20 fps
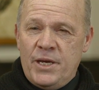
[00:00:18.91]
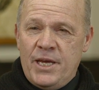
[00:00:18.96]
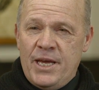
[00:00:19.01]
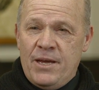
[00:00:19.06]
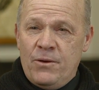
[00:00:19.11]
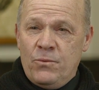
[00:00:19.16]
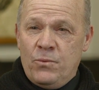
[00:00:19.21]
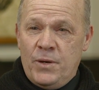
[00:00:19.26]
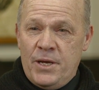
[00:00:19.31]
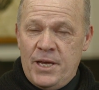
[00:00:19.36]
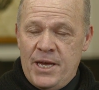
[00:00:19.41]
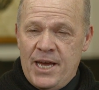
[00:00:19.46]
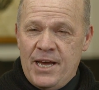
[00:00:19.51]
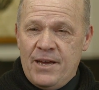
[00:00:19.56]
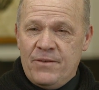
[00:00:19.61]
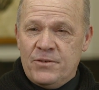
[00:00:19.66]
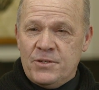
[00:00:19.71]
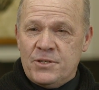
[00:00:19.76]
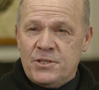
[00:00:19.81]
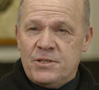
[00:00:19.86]
ha we
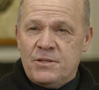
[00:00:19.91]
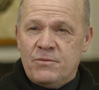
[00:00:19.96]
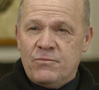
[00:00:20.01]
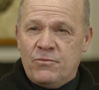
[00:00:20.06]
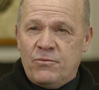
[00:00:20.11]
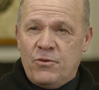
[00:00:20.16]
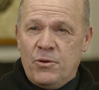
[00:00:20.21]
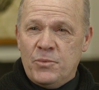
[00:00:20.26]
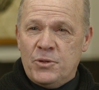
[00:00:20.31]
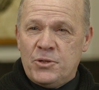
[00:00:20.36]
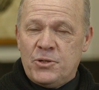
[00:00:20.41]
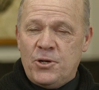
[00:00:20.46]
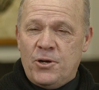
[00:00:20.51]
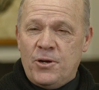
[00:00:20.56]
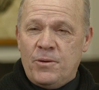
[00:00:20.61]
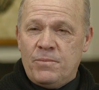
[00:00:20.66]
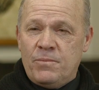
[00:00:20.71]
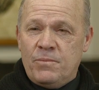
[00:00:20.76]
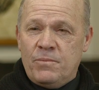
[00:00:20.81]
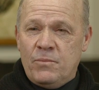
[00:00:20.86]
harvest from the
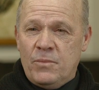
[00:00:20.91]
top,